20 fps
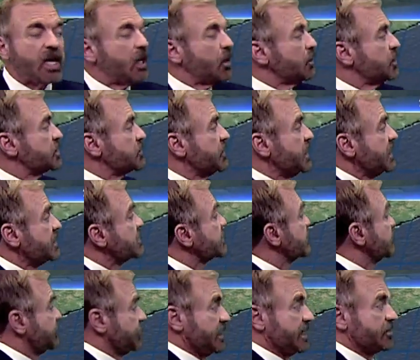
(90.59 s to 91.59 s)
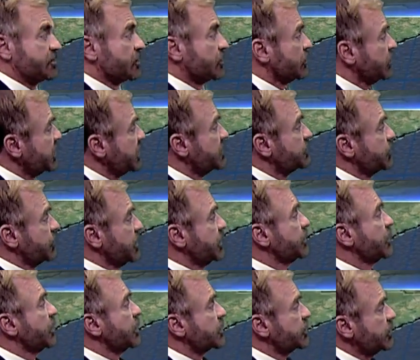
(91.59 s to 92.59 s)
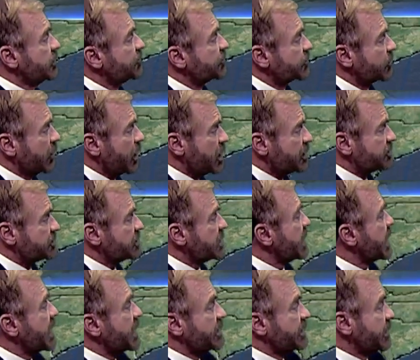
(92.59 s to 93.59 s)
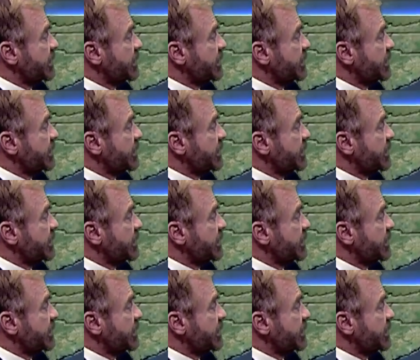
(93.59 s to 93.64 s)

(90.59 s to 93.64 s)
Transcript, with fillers: which means things are looking pretty darn good for us and,